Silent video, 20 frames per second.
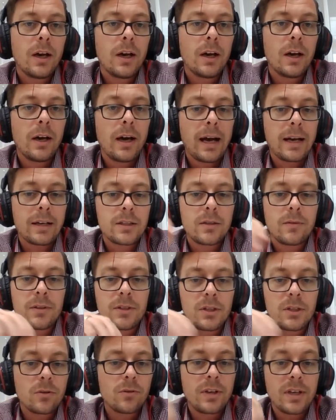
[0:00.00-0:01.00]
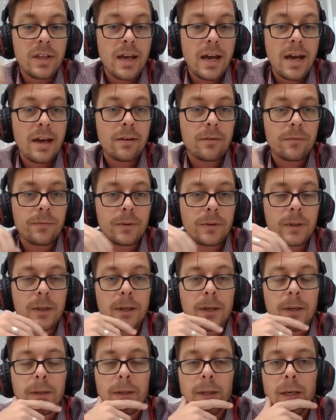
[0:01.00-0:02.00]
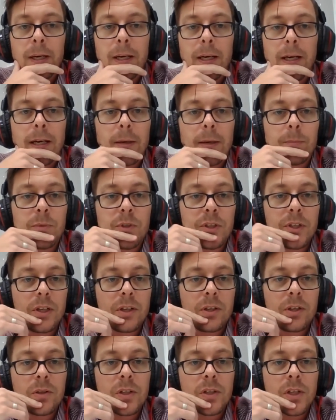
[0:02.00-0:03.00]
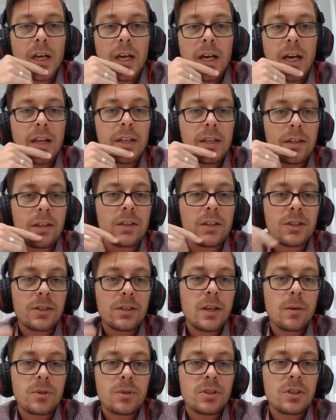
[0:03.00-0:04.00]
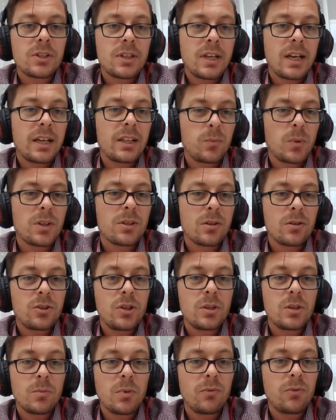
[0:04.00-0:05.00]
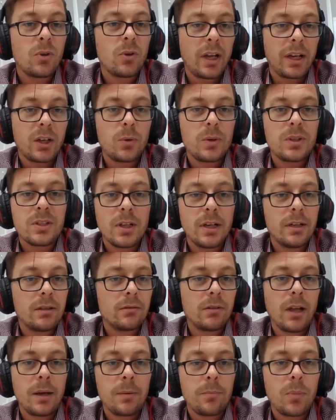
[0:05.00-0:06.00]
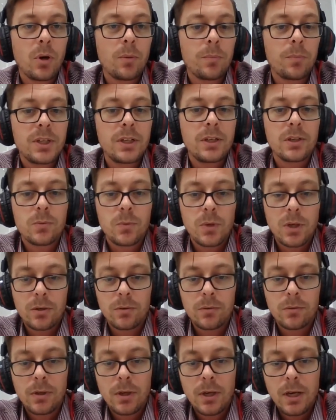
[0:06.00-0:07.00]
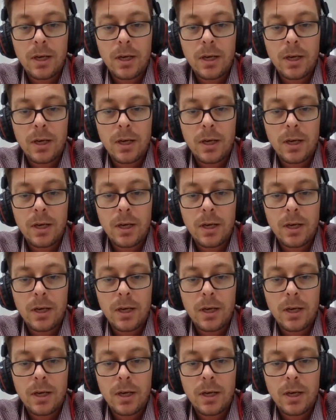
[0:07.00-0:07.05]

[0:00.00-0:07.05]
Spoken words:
activities already there, you know, to use. And there was the standard ones I was using before, like Quizlet, like popped in as well.